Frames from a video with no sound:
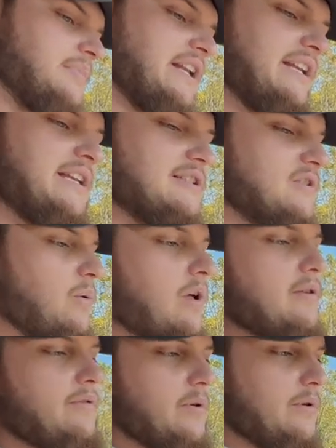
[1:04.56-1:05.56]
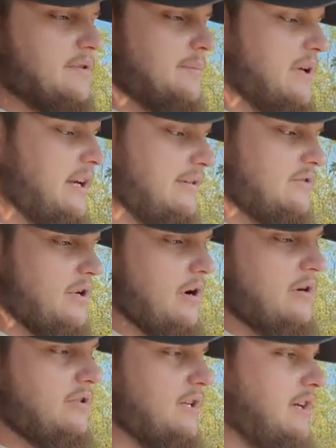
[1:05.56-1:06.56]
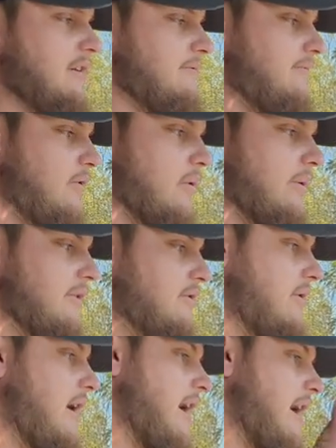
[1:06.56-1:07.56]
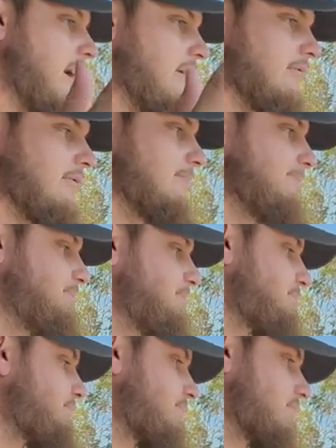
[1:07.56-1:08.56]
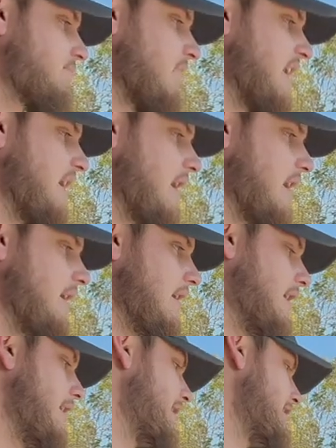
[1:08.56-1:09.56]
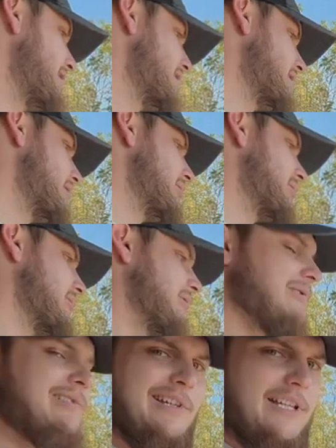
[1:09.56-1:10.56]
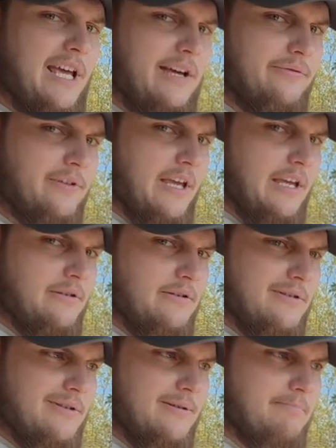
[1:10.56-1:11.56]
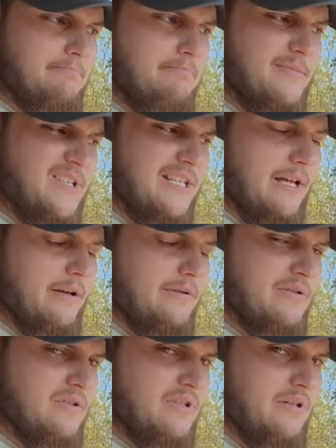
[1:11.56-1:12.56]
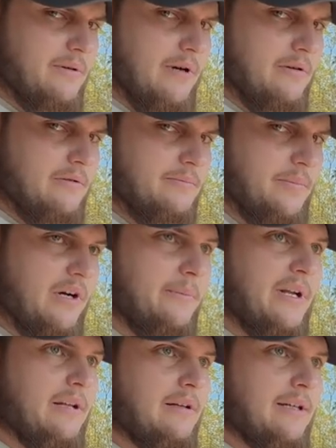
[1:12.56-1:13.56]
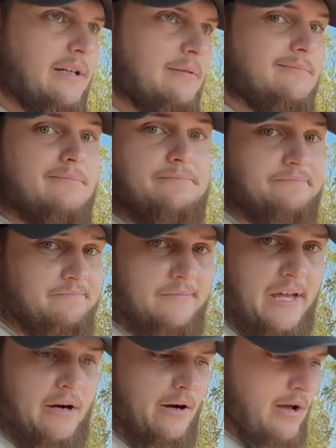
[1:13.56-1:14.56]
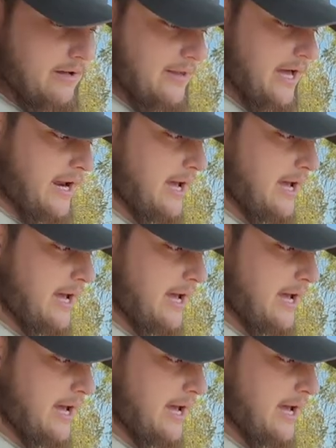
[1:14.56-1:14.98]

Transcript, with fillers: plenty of 12 volts, plenty of charging, four-wheel drive, and uh, the def gauge is set on zero permanently. I don't know how that